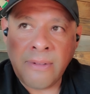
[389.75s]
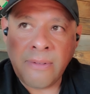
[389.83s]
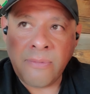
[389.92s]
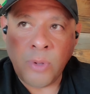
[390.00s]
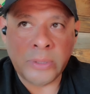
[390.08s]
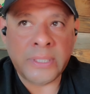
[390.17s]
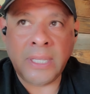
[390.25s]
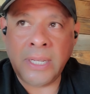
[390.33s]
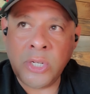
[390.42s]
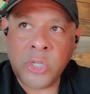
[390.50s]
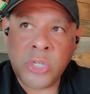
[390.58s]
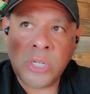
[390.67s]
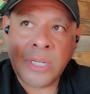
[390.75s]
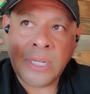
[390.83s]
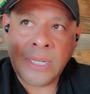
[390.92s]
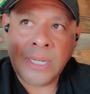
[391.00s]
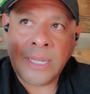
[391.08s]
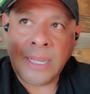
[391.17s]
voltage,
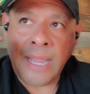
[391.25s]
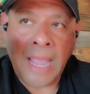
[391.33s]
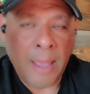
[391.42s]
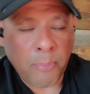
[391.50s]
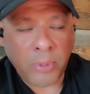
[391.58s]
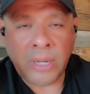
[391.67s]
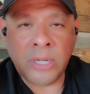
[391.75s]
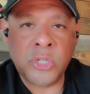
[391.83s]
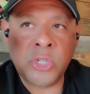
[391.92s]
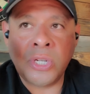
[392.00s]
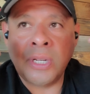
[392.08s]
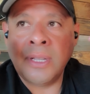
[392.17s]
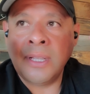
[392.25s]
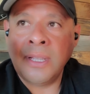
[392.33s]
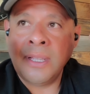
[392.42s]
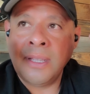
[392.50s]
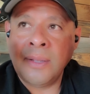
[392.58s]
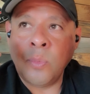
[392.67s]
amperage,
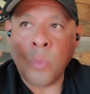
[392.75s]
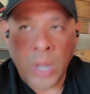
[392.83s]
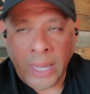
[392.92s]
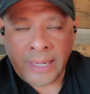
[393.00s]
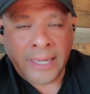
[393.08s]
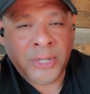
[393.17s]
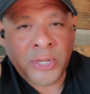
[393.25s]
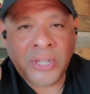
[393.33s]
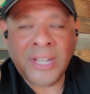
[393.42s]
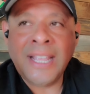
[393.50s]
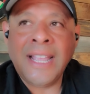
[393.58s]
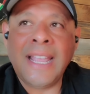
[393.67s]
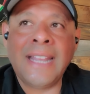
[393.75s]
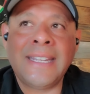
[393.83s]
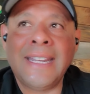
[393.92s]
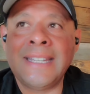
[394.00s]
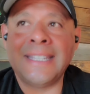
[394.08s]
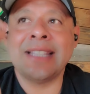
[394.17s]
wattage.
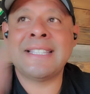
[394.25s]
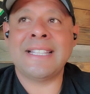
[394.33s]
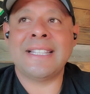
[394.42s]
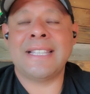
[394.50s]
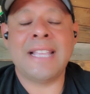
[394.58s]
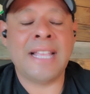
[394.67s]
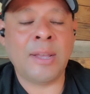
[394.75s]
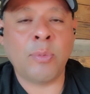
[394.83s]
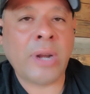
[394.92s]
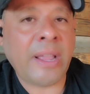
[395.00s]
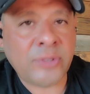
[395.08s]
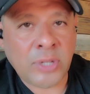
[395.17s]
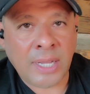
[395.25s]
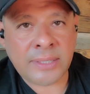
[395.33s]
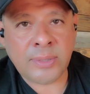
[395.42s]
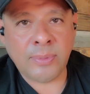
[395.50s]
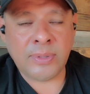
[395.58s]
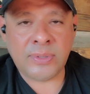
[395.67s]
It doesn't. When I've
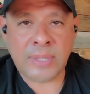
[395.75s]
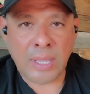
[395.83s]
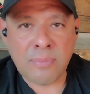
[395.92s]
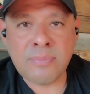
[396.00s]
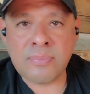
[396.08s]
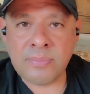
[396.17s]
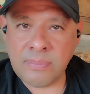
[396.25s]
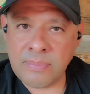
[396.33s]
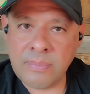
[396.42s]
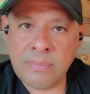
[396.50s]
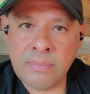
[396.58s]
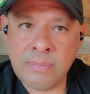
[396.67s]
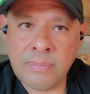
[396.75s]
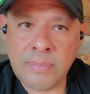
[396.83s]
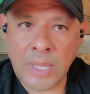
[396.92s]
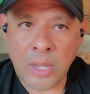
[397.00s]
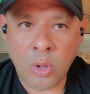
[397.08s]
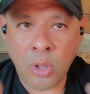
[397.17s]
talked to some,
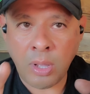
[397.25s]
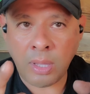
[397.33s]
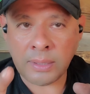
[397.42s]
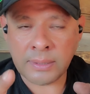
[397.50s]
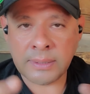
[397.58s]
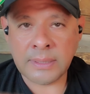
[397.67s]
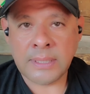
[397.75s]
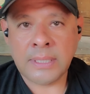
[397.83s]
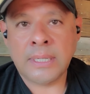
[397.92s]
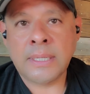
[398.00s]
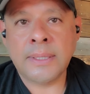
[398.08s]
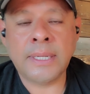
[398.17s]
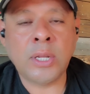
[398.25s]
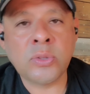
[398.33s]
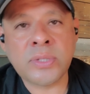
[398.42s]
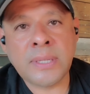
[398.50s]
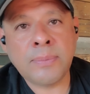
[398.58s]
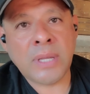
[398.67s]
not all, they
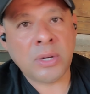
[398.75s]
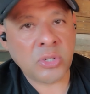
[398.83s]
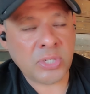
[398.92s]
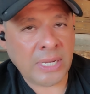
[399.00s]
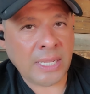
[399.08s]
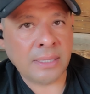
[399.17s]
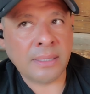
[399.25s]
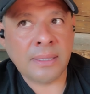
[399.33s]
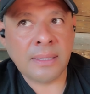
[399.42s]
don't seem to understand